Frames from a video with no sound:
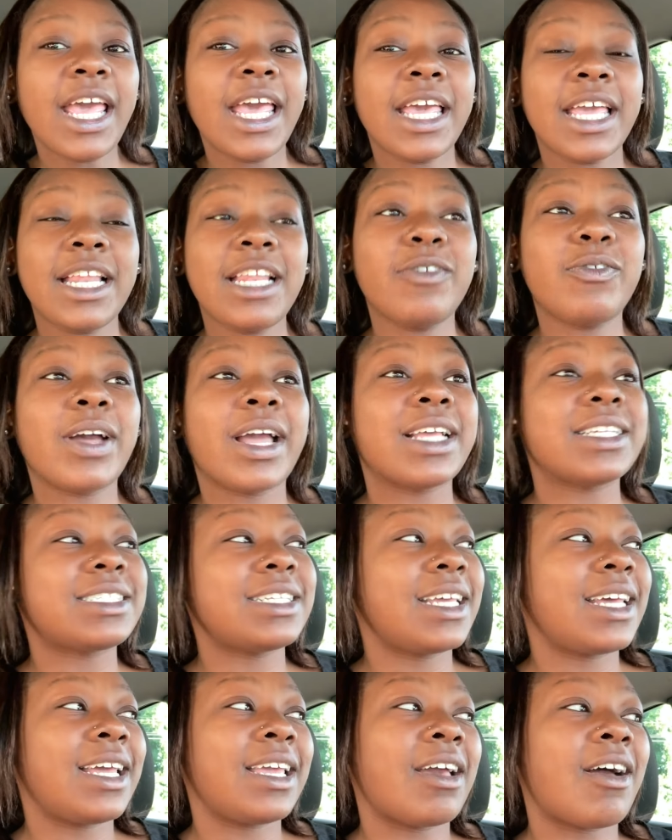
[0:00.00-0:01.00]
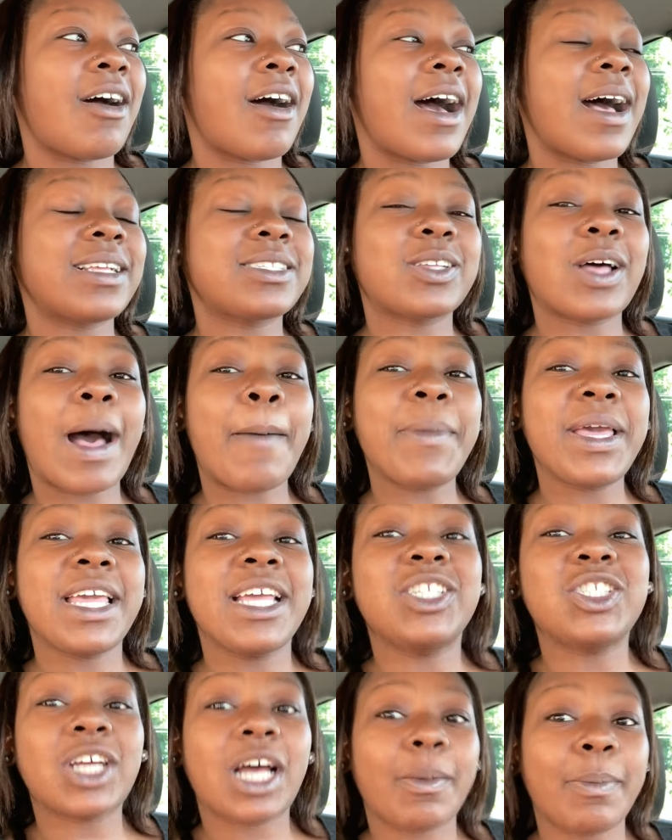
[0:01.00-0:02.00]
anyways, yeah, y'all. So I'm gonna
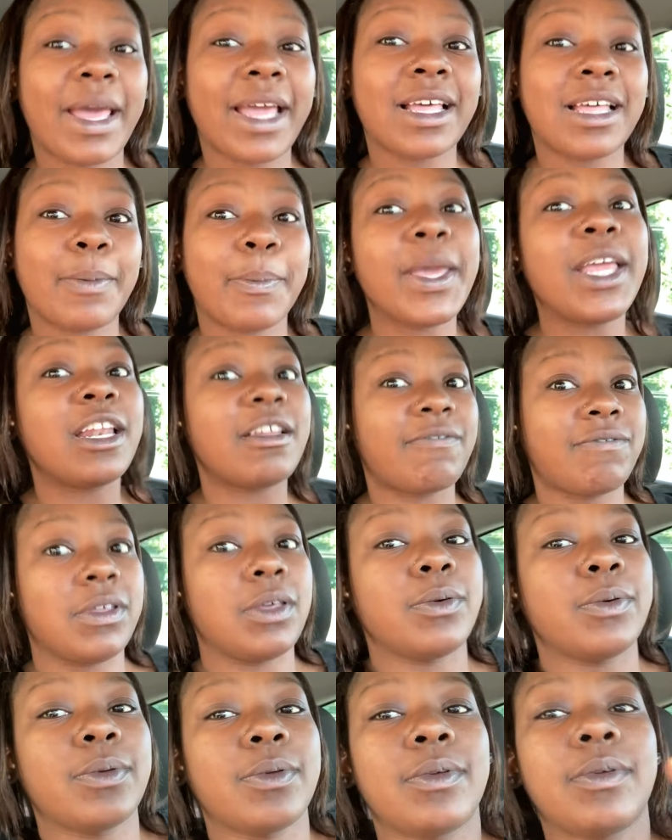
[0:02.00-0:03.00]
hit y'all back up in a few.